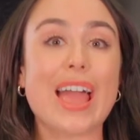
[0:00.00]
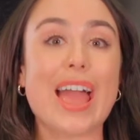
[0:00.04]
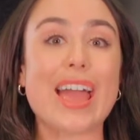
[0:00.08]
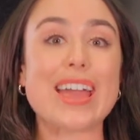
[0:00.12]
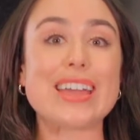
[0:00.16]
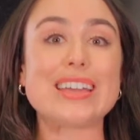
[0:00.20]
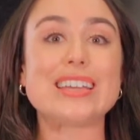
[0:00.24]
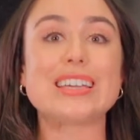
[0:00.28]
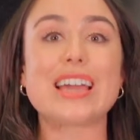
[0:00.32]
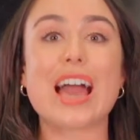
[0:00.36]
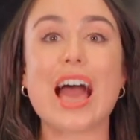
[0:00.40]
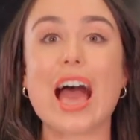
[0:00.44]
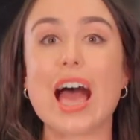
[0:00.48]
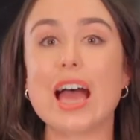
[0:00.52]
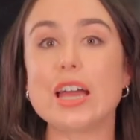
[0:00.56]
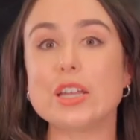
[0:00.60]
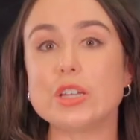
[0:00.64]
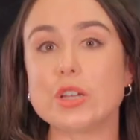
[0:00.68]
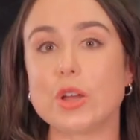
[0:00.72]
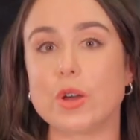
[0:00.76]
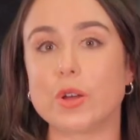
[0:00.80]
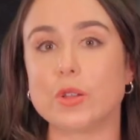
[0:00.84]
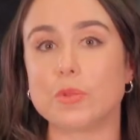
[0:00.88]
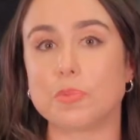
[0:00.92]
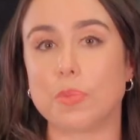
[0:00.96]
a
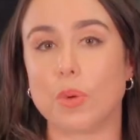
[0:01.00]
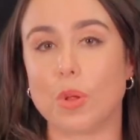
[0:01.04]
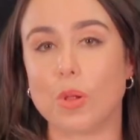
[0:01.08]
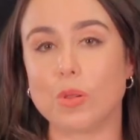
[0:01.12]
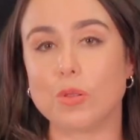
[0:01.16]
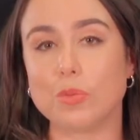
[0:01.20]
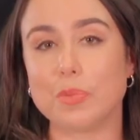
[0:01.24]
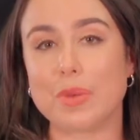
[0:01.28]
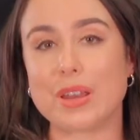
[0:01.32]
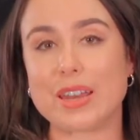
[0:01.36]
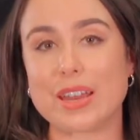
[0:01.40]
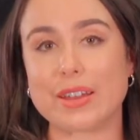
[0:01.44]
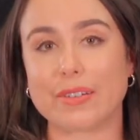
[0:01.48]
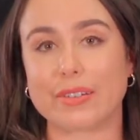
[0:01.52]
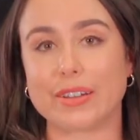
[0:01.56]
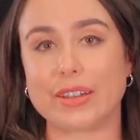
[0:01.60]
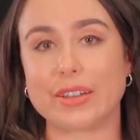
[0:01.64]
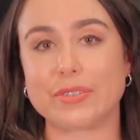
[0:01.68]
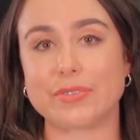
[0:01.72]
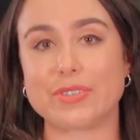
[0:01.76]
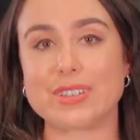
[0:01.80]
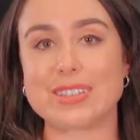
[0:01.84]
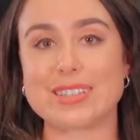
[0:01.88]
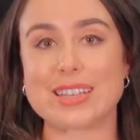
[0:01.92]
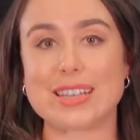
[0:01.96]

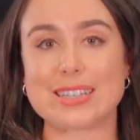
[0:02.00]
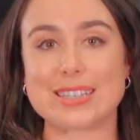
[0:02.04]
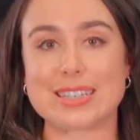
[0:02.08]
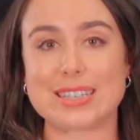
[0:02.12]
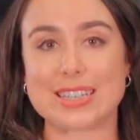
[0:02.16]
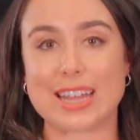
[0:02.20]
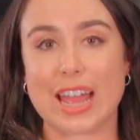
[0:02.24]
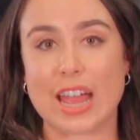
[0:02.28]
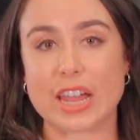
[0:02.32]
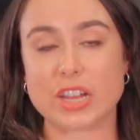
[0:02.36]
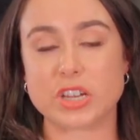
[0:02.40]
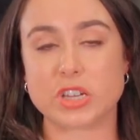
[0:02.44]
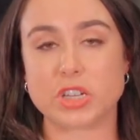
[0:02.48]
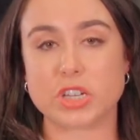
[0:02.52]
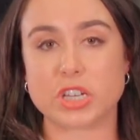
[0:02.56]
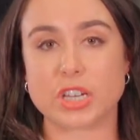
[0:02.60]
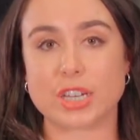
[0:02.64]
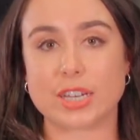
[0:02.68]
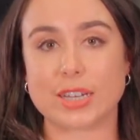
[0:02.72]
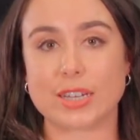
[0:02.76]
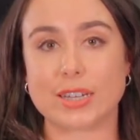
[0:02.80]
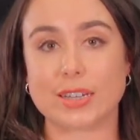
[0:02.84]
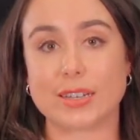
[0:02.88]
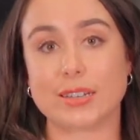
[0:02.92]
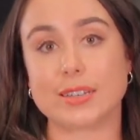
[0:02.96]
cardiopulmonary
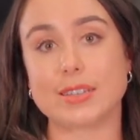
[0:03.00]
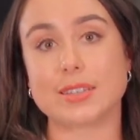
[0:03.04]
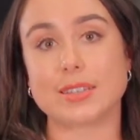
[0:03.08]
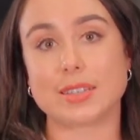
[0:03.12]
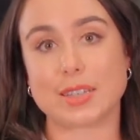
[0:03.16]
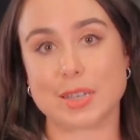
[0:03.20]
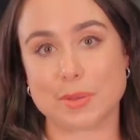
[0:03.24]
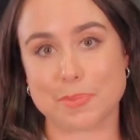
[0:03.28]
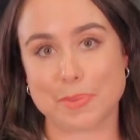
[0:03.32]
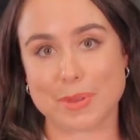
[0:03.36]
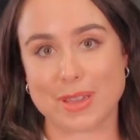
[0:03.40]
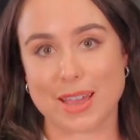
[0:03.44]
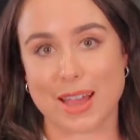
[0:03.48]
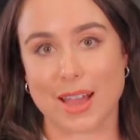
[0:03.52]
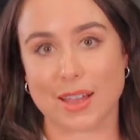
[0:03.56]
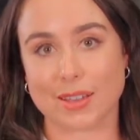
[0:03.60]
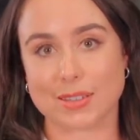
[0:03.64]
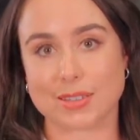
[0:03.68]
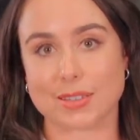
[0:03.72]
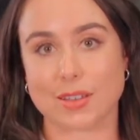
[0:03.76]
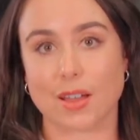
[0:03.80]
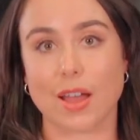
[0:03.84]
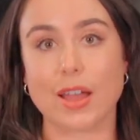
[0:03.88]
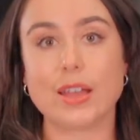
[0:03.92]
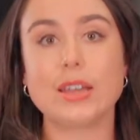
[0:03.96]
resuscitation CPR
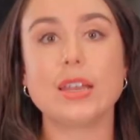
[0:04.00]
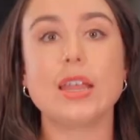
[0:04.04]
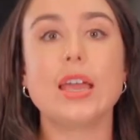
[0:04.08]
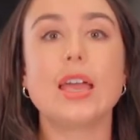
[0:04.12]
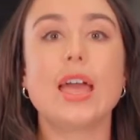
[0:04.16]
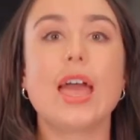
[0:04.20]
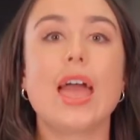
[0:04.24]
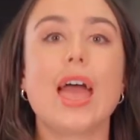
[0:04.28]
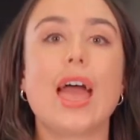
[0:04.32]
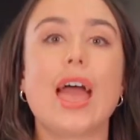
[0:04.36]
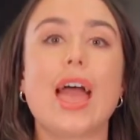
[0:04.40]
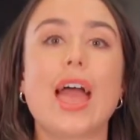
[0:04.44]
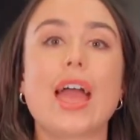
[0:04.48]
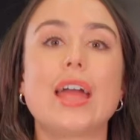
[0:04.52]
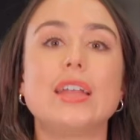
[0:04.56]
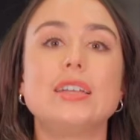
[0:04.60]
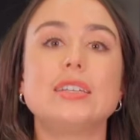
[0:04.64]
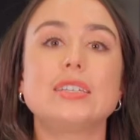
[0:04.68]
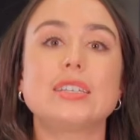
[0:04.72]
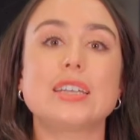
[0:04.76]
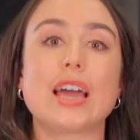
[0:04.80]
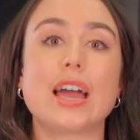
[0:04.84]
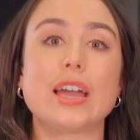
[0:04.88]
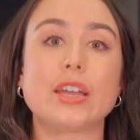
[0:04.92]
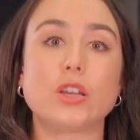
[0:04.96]
sign
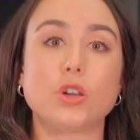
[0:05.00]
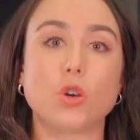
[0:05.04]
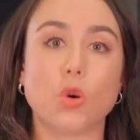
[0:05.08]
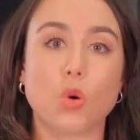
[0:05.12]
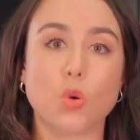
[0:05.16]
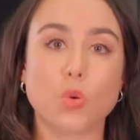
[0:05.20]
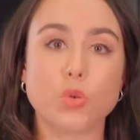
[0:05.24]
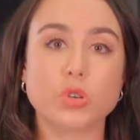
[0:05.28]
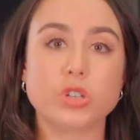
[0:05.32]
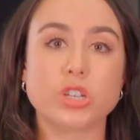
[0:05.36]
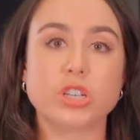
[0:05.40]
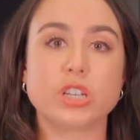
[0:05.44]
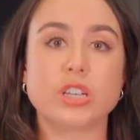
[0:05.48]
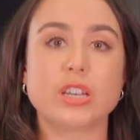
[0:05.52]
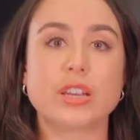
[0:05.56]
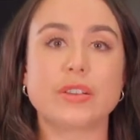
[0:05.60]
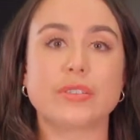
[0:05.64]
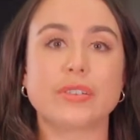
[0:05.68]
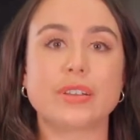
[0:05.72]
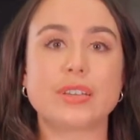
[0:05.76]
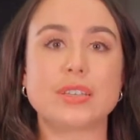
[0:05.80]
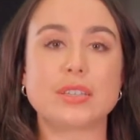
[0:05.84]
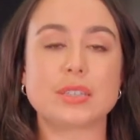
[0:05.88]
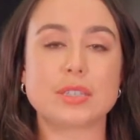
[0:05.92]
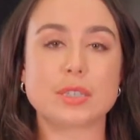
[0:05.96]
and a
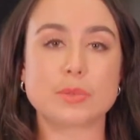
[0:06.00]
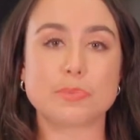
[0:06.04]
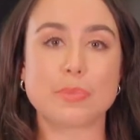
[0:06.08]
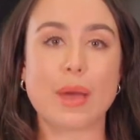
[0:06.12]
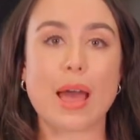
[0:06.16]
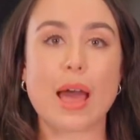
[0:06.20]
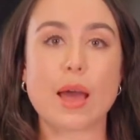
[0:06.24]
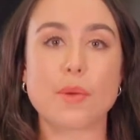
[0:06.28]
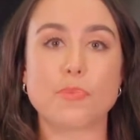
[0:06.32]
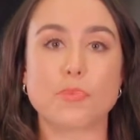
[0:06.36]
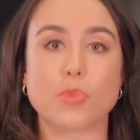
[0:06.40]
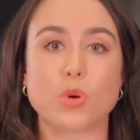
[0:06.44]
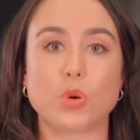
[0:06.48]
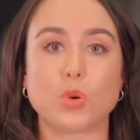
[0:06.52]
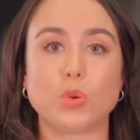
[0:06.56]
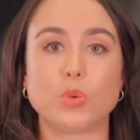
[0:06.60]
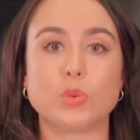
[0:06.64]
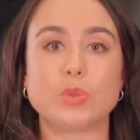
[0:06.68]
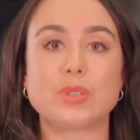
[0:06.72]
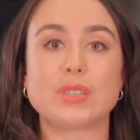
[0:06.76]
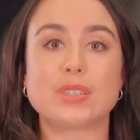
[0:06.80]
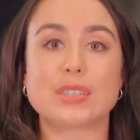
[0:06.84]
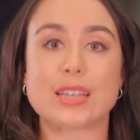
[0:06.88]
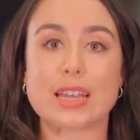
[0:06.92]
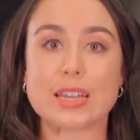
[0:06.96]
cautionary spa pool
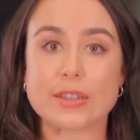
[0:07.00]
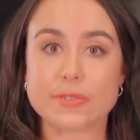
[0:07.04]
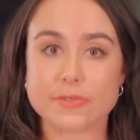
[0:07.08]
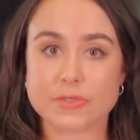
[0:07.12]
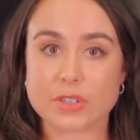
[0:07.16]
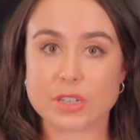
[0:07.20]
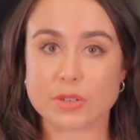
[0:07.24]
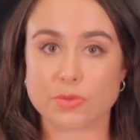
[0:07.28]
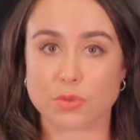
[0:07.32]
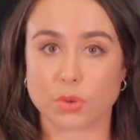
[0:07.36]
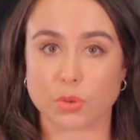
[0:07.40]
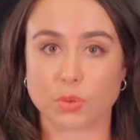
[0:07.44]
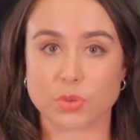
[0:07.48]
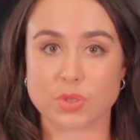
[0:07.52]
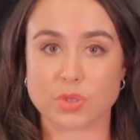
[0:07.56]
safety rule